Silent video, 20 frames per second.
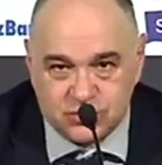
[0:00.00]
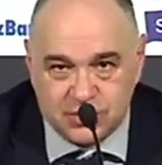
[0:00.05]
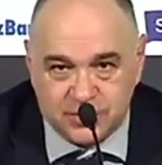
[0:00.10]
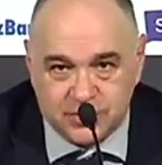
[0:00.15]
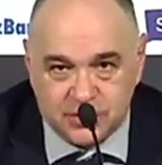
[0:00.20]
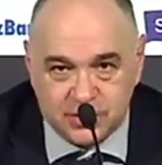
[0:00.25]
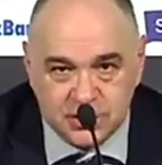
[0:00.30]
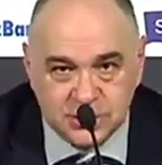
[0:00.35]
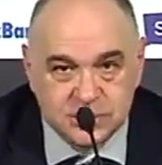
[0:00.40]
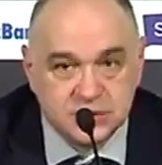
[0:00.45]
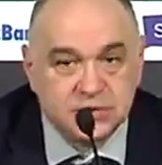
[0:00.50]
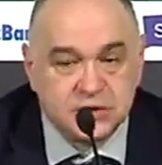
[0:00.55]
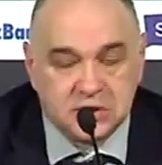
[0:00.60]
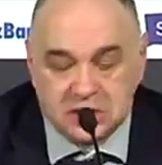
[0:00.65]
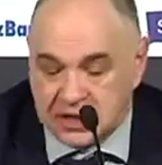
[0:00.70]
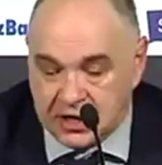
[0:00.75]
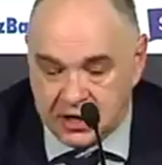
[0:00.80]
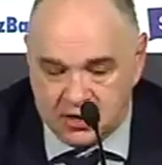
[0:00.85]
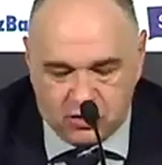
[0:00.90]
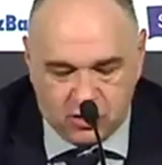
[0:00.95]
I'm happy,
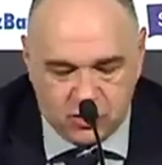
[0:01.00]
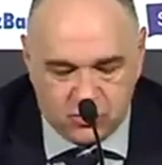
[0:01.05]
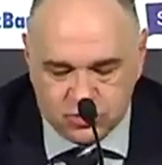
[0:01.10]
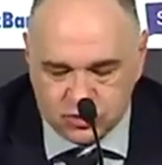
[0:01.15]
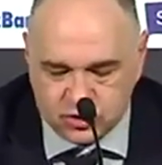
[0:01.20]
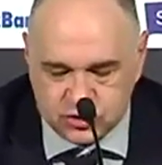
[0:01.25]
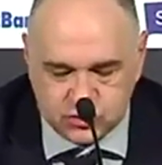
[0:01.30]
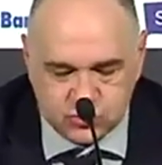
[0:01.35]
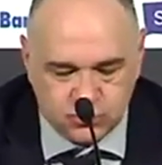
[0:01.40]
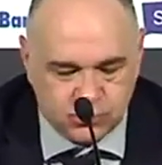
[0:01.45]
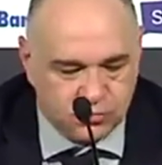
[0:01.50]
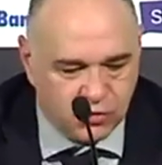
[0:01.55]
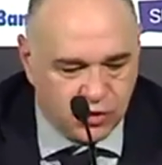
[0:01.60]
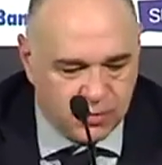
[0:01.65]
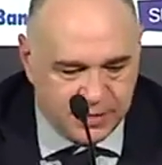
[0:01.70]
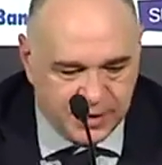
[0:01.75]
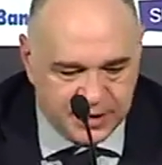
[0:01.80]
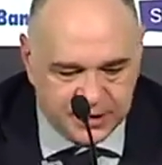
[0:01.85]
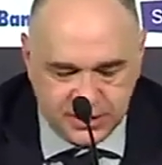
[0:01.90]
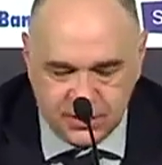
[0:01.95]
and I'm happy
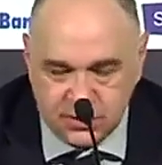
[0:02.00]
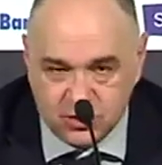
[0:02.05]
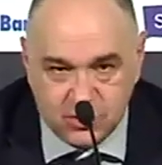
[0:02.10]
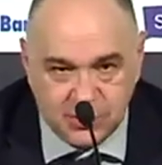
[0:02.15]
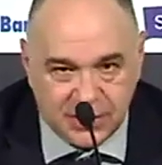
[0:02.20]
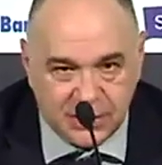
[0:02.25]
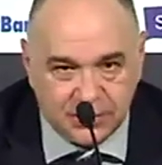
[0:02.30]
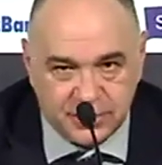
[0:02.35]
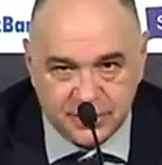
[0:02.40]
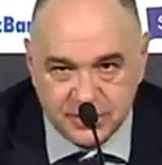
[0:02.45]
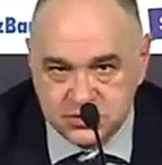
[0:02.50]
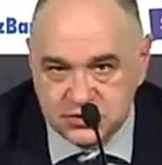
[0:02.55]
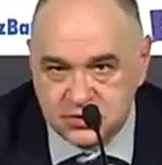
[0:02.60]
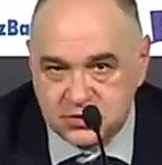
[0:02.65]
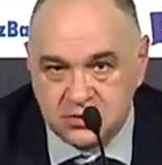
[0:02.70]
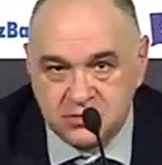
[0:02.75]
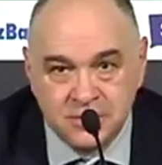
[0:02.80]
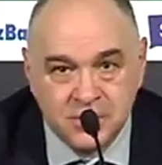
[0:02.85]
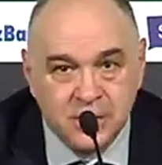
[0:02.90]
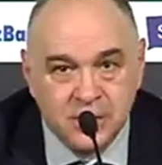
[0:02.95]
because of
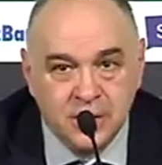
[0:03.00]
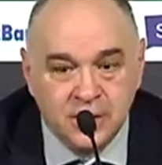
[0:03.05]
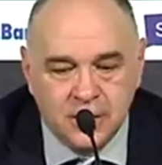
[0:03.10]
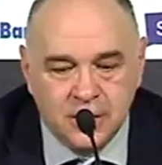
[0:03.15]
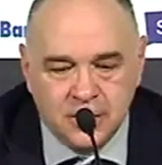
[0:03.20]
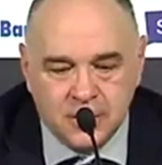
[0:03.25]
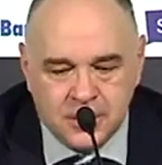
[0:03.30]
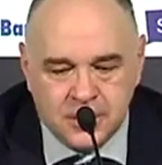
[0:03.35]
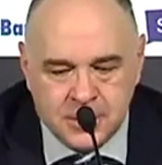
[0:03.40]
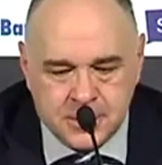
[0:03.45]
these two situations.